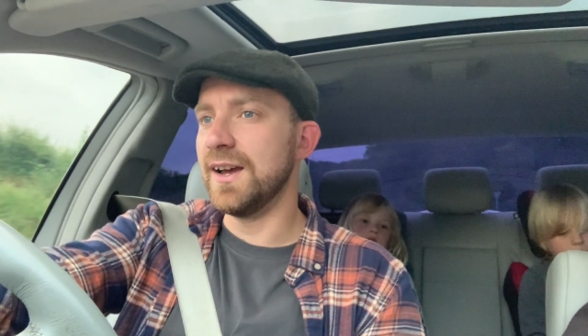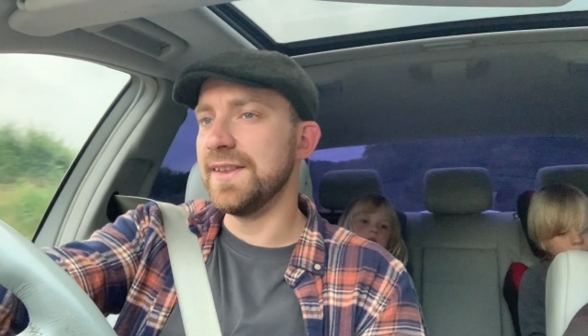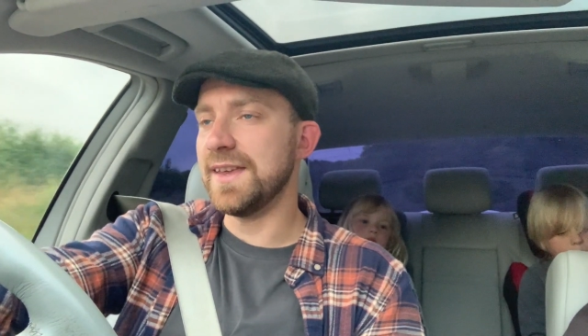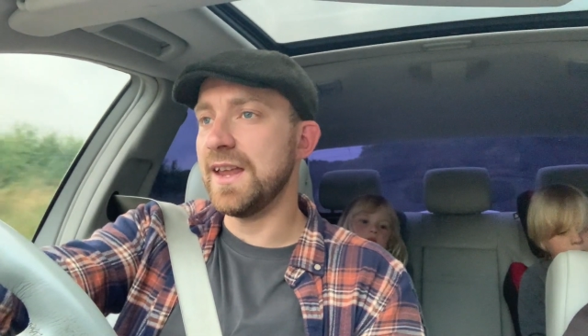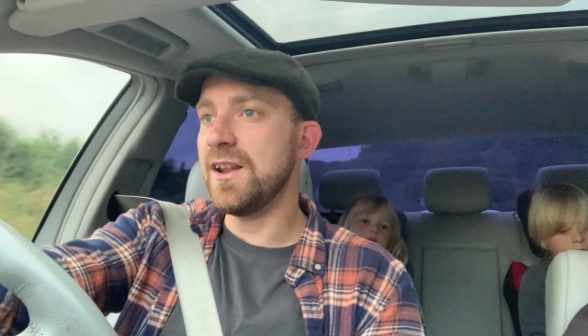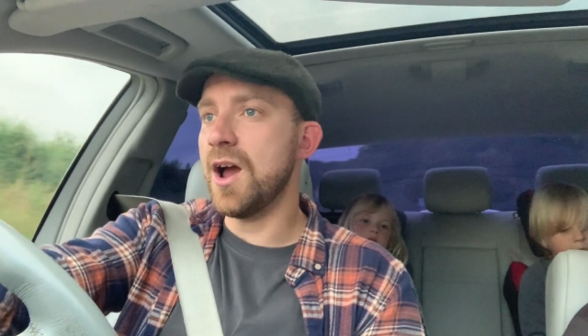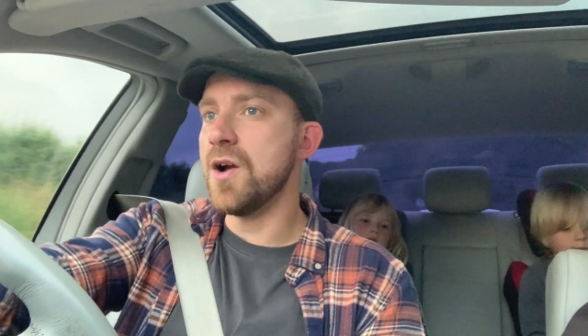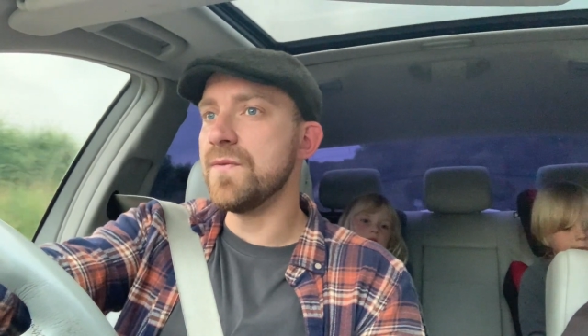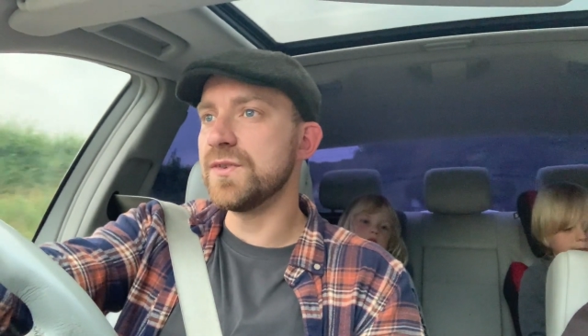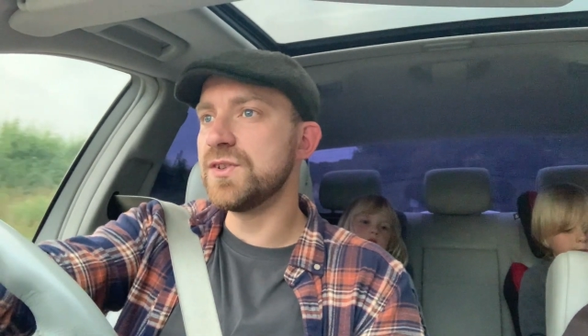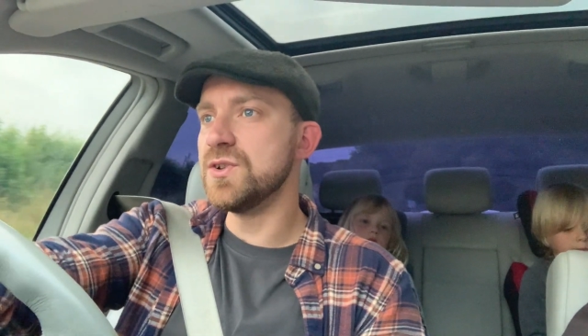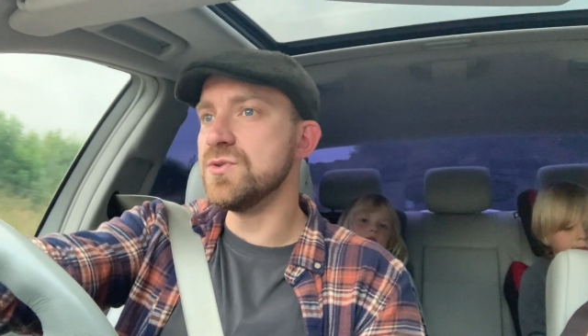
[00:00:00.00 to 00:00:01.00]
then
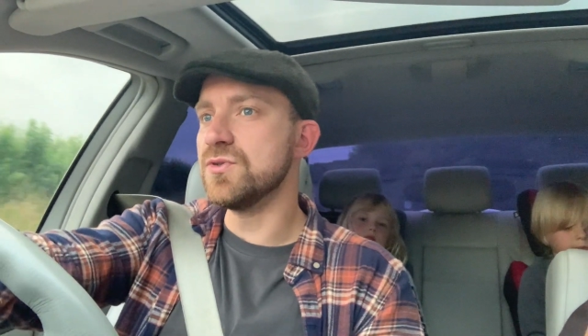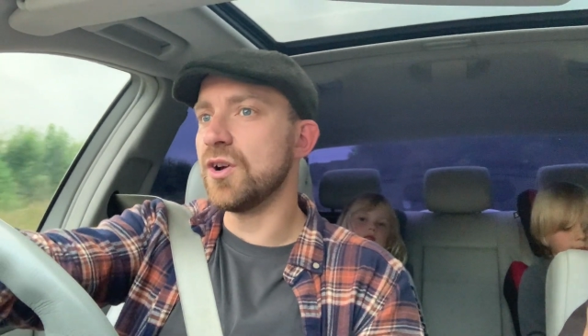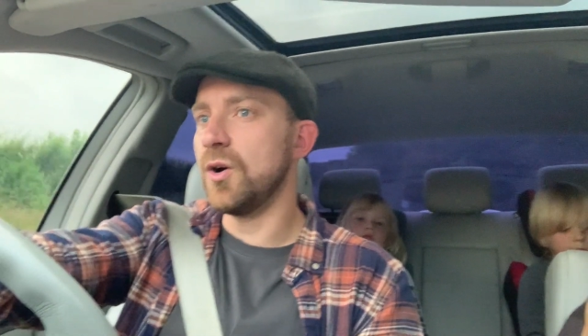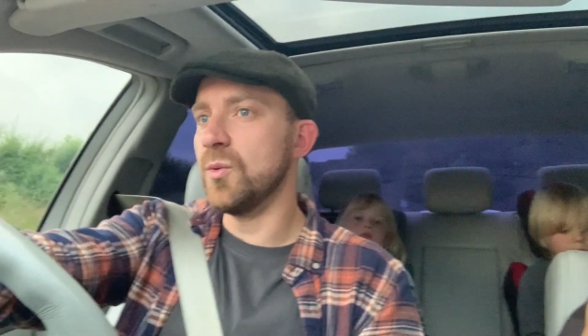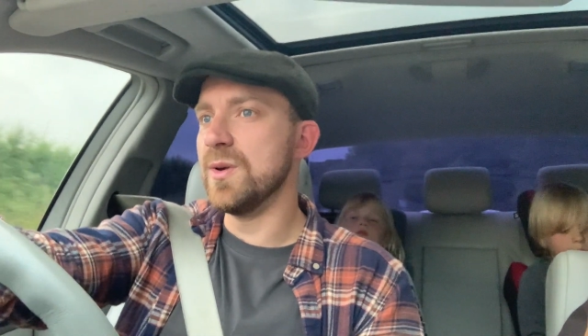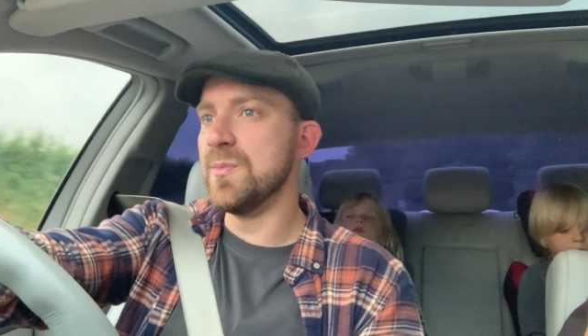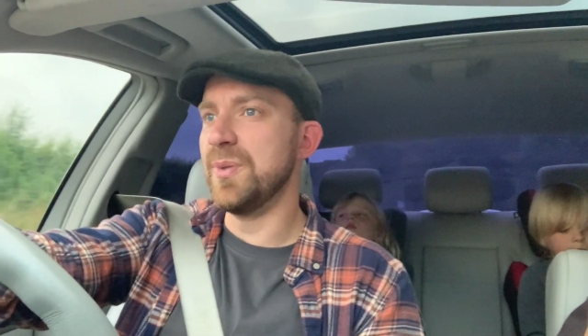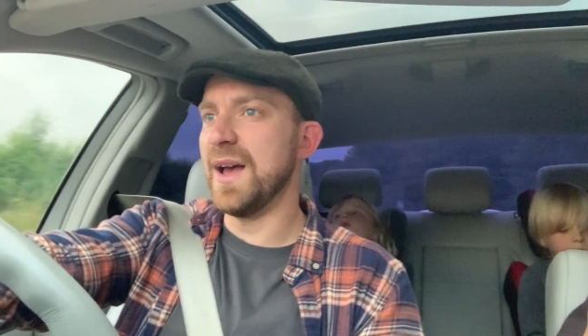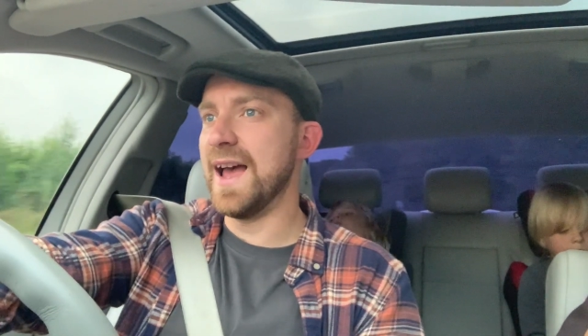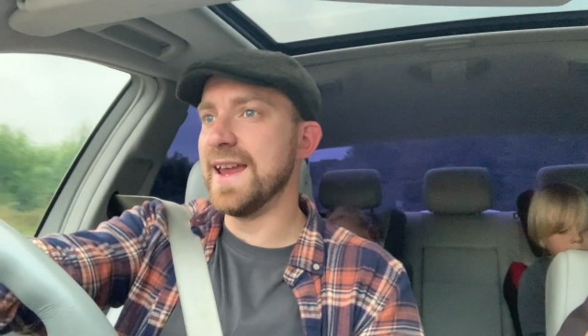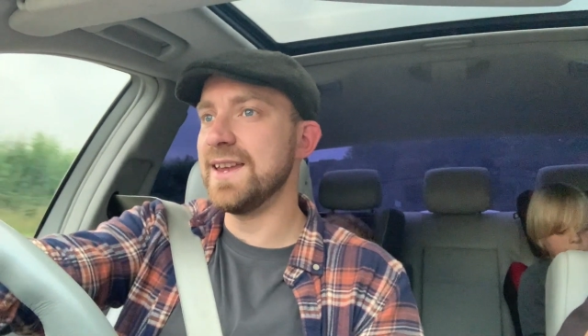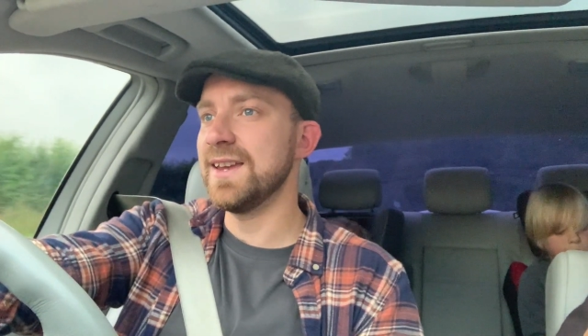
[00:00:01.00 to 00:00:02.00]
over to Colywn
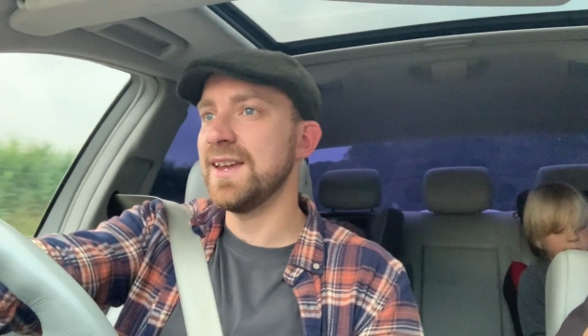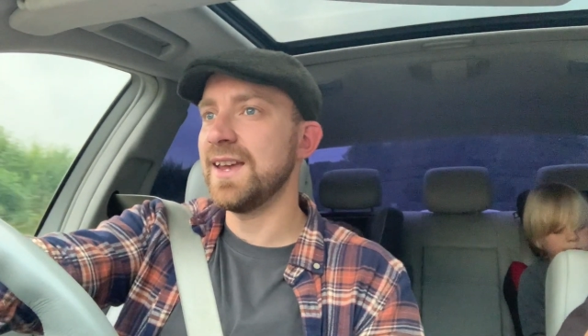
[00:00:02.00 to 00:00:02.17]
Bay,